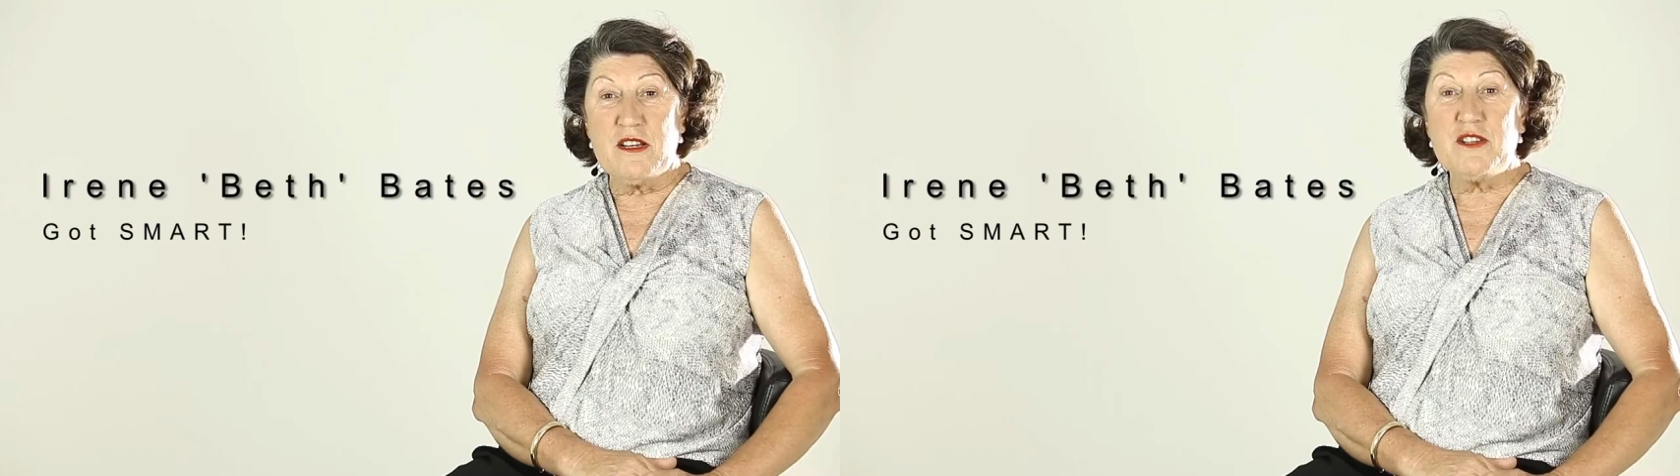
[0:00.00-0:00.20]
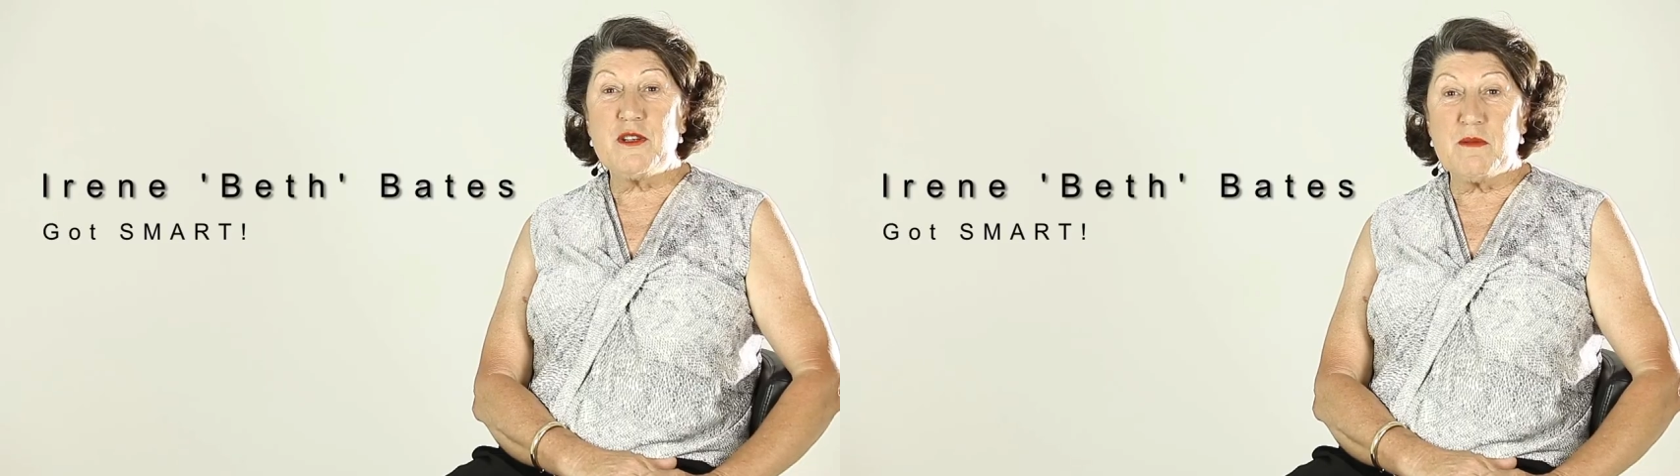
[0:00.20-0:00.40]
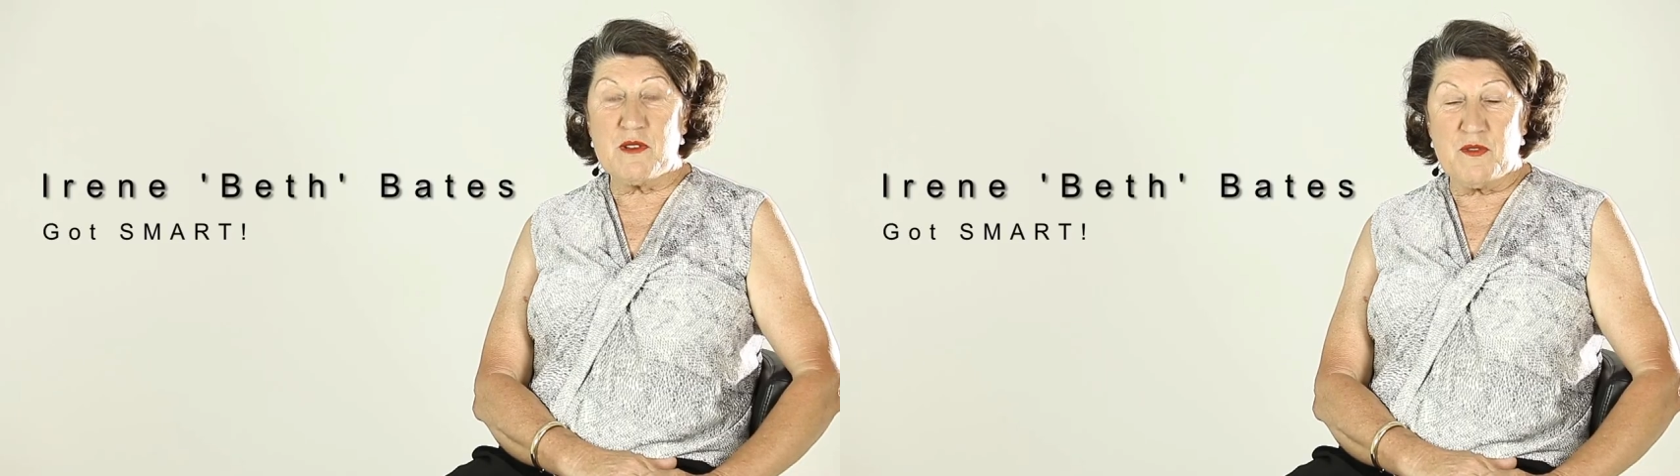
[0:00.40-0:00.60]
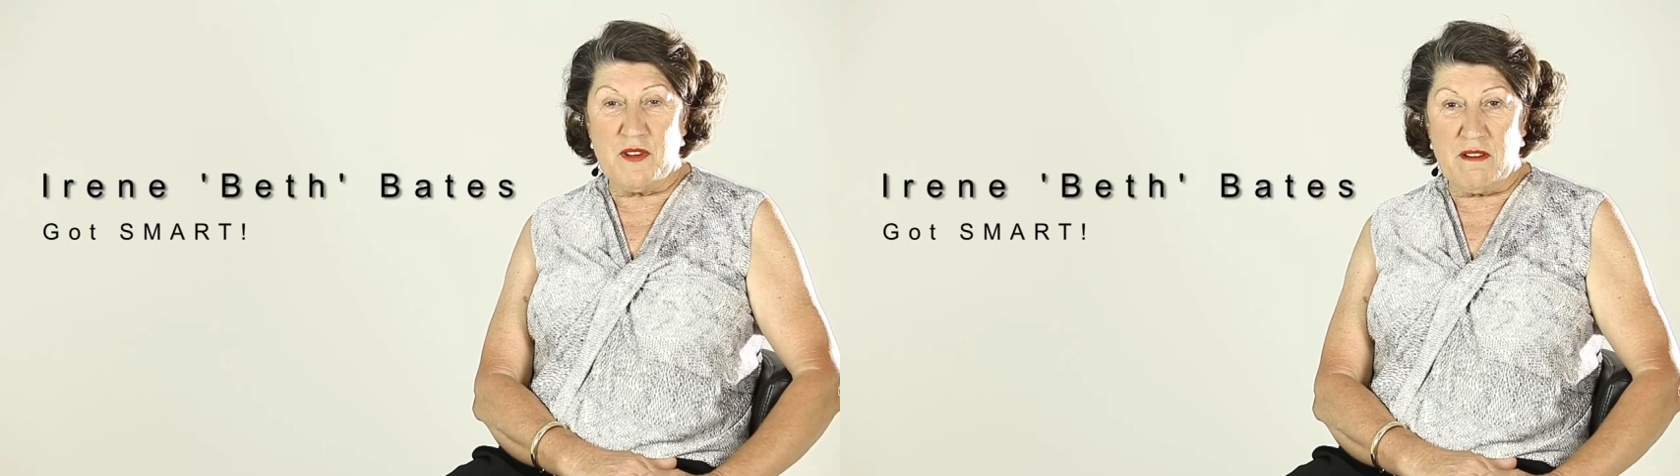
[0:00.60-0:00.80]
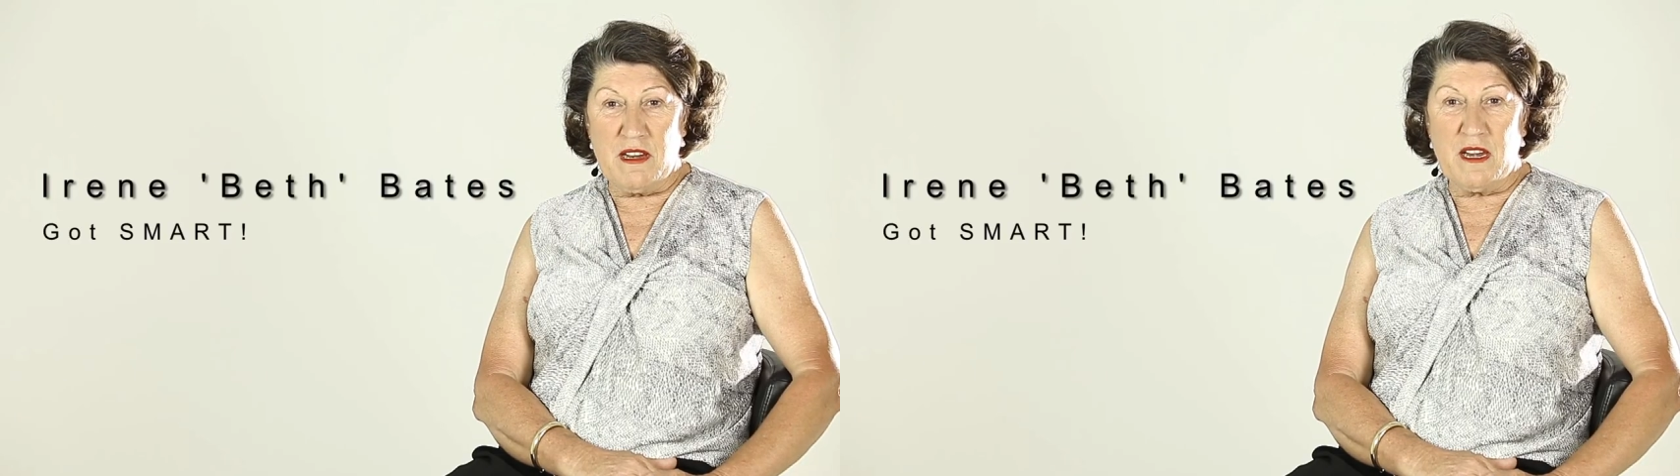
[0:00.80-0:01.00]
She was
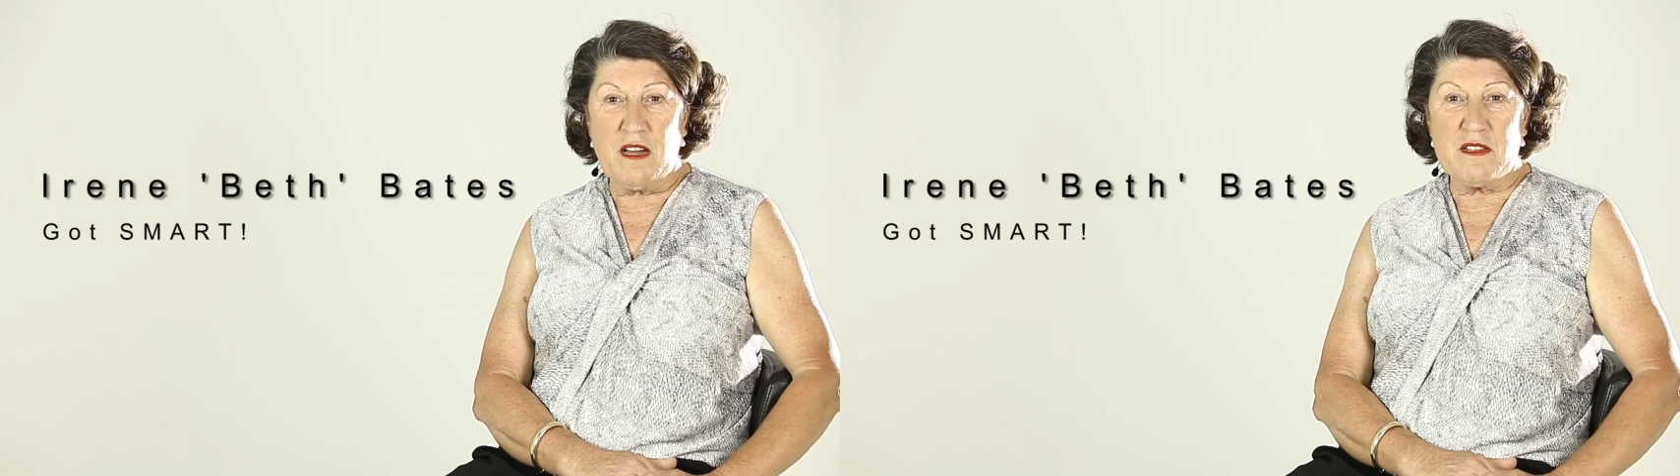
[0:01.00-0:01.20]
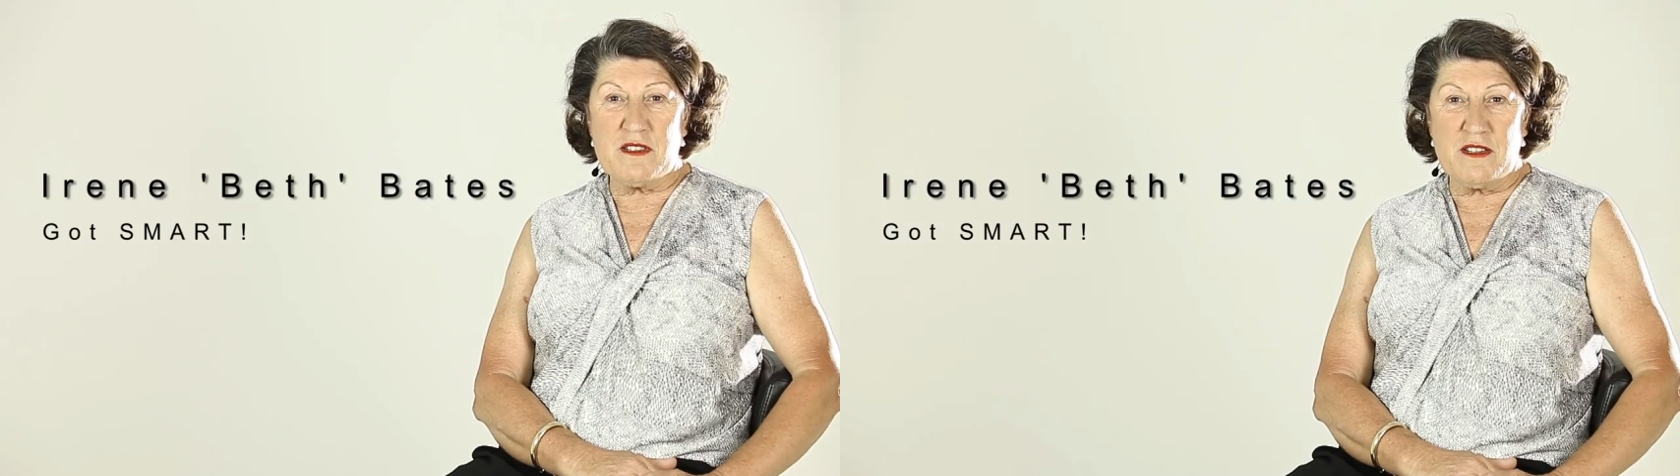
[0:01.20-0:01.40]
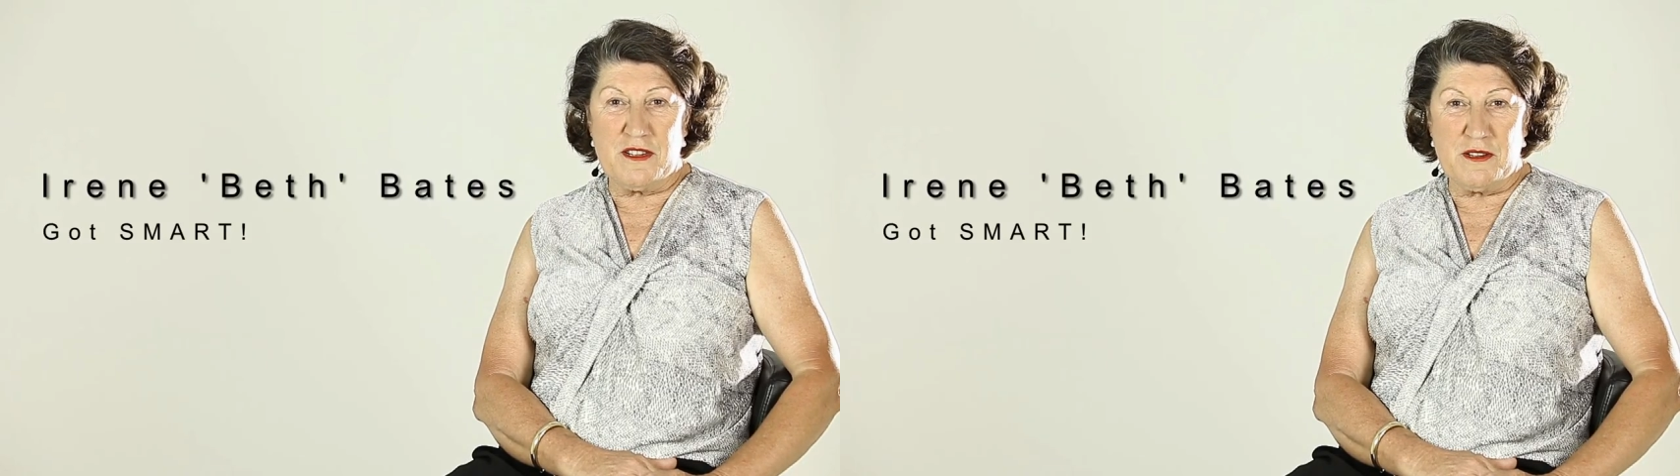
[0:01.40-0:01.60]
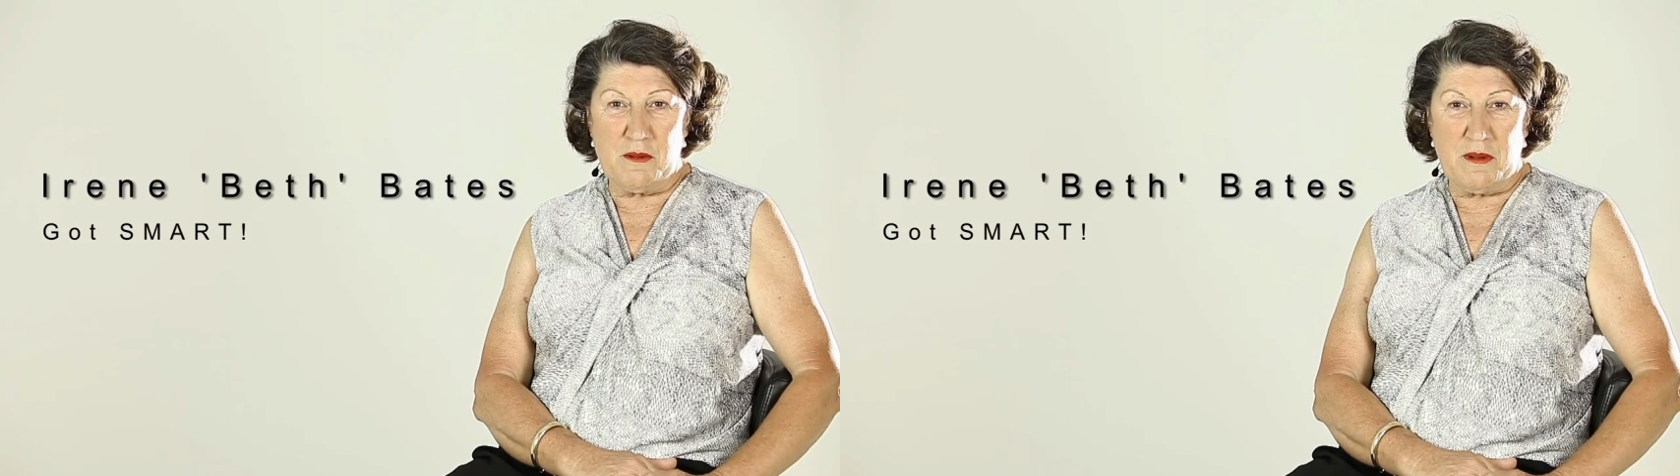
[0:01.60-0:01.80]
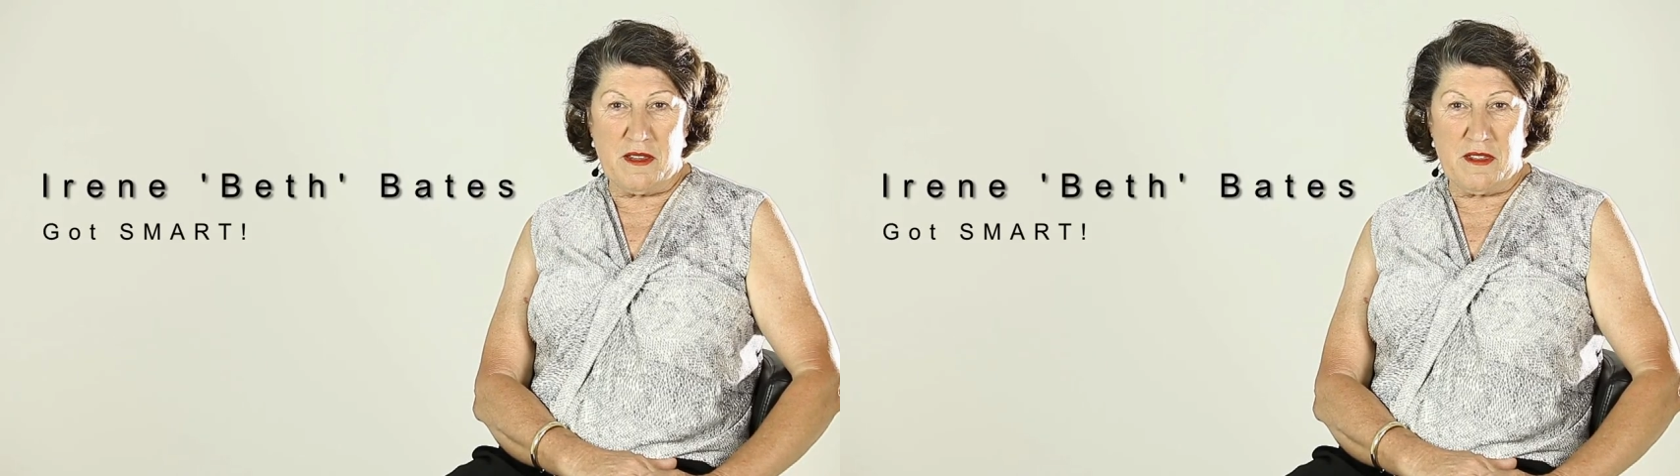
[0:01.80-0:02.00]
very nice to deal
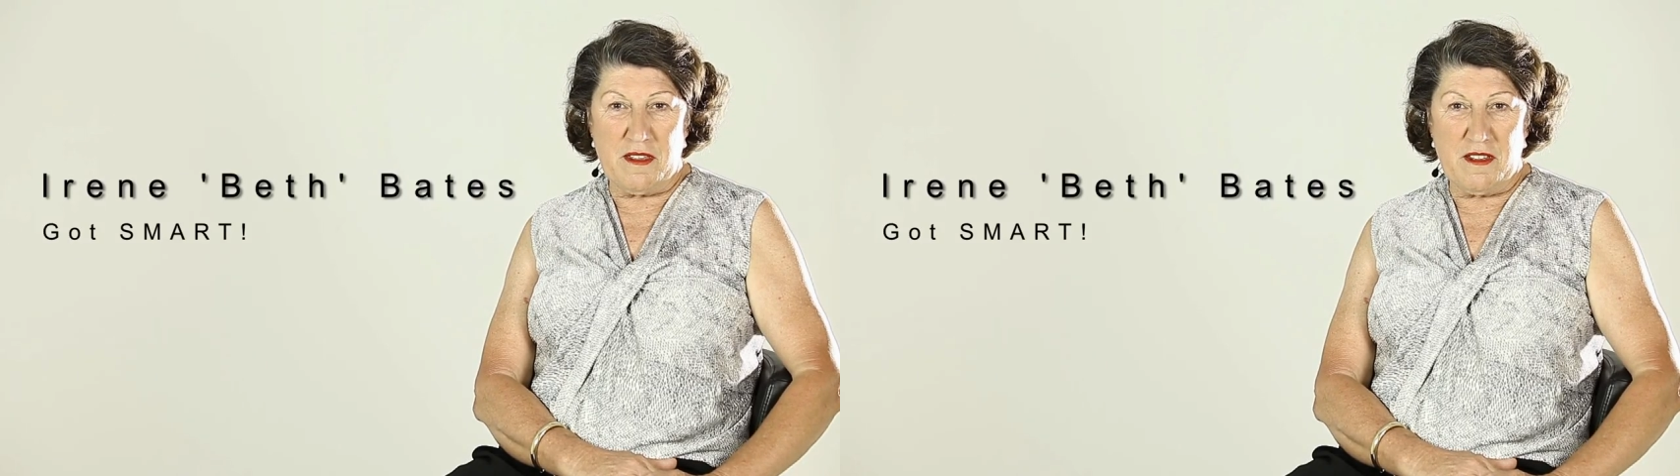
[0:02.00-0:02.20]
with.